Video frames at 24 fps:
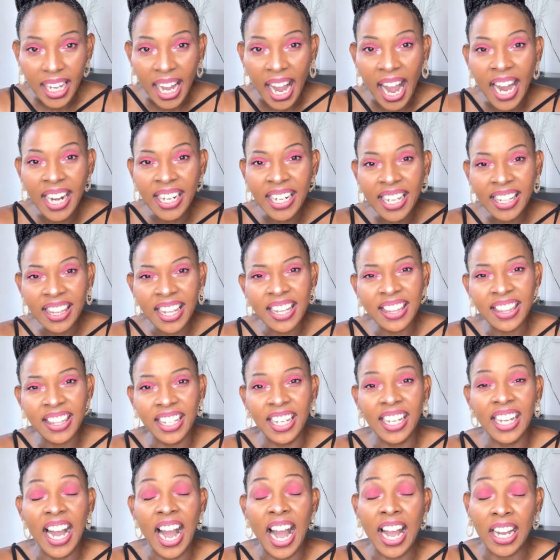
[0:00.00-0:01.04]
another
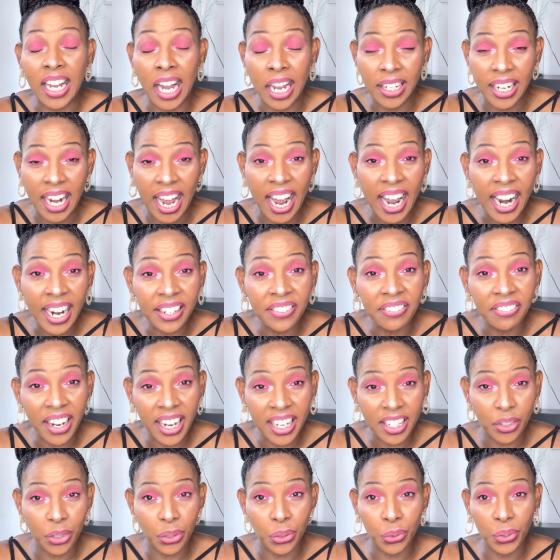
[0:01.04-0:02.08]
thing I can
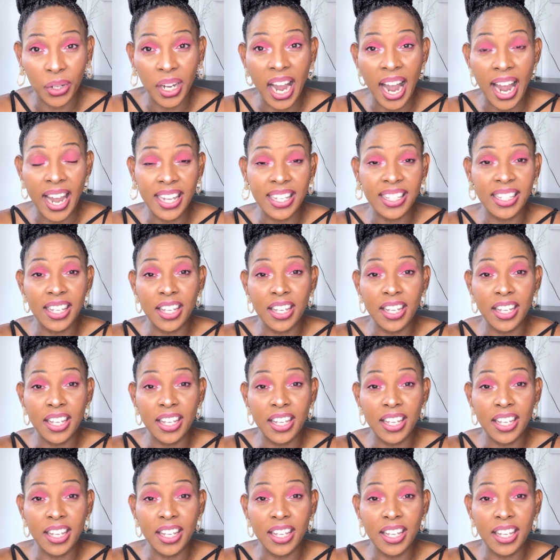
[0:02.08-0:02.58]
advise you guys,